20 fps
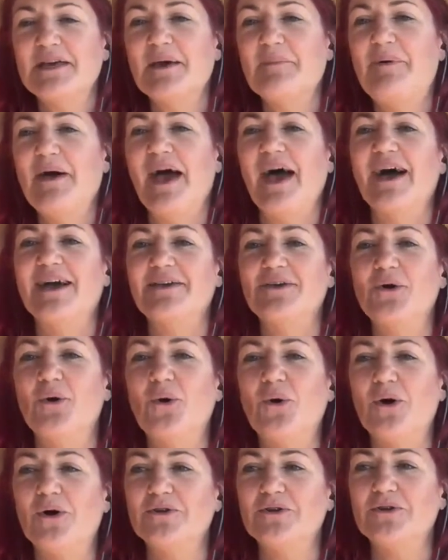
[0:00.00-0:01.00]
about
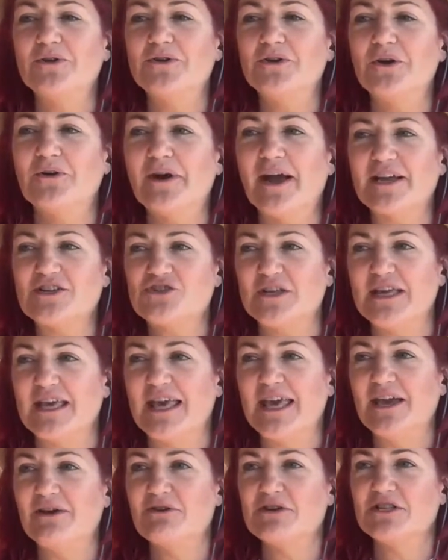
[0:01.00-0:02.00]
your you're actually
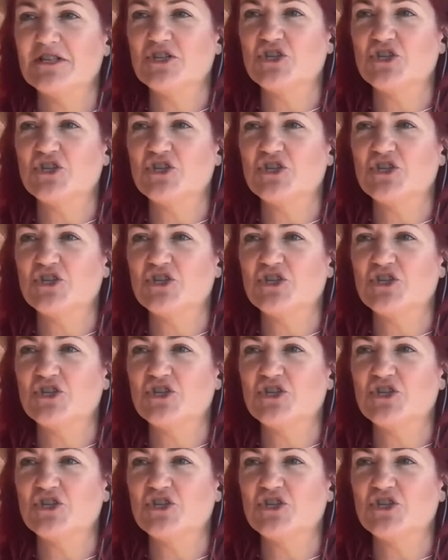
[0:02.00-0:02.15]
here as a